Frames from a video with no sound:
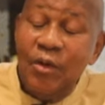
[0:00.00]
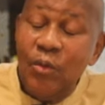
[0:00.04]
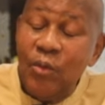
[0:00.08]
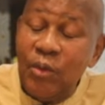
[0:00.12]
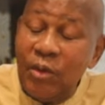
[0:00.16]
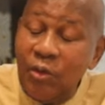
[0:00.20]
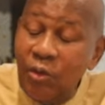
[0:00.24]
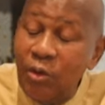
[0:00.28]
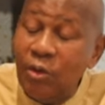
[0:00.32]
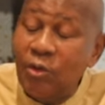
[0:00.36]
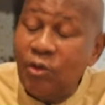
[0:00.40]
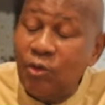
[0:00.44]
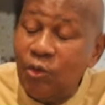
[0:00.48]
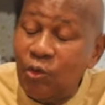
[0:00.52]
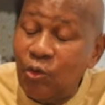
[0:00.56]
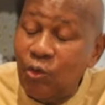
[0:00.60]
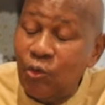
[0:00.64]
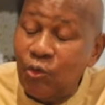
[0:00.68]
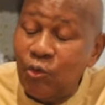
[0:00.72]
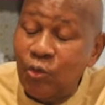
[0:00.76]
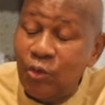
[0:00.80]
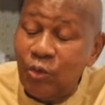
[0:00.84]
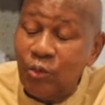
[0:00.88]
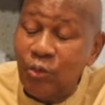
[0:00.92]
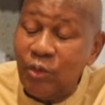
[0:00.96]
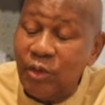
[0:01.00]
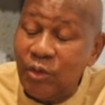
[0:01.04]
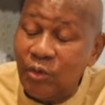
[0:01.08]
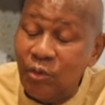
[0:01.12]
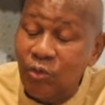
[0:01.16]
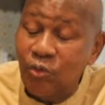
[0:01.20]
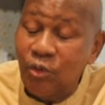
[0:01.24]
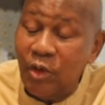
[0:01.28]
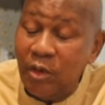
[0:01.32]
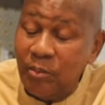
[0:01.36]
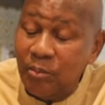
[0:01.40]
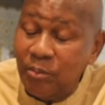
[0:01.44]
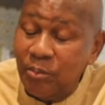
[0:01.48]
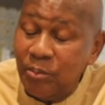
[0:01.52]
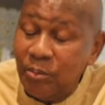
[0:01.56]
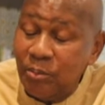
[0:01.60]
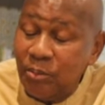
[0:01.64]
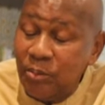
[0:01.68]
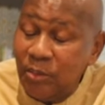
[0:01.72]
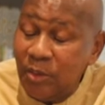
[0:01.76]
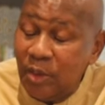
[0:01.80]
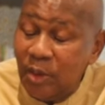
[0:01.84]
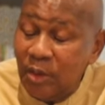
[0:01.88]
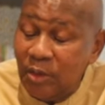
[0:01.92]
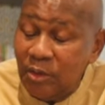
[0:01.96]
we all know we grew up
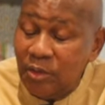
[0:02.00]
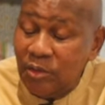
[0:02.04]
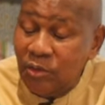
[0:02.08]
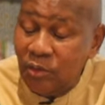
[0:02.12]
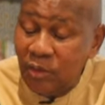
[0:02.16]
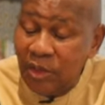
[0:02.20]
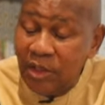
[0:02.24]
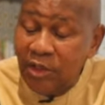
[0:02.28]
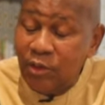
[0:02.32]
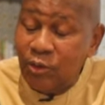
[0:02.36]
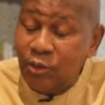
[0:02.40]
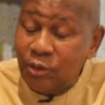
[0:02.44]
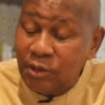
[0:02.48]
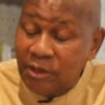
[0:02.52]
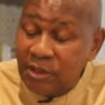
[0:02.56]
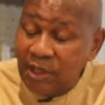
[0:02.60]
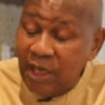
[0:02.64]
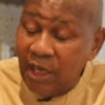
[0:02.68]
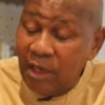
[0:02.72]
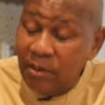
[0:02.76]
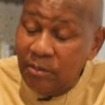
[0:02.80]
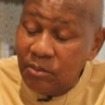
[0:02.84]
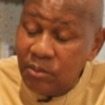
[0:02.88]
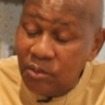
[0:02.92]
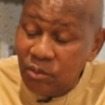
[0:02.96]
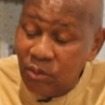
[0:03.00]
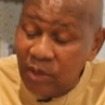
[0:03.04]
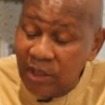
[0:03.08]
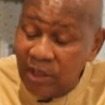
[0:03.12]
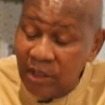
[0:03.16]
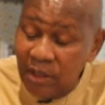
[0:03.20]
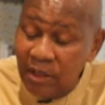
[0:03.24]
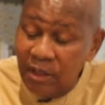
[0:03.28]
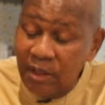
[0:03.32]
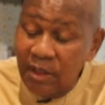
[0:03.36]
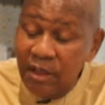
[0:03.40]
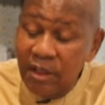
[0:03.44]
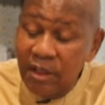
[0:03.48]
during those times when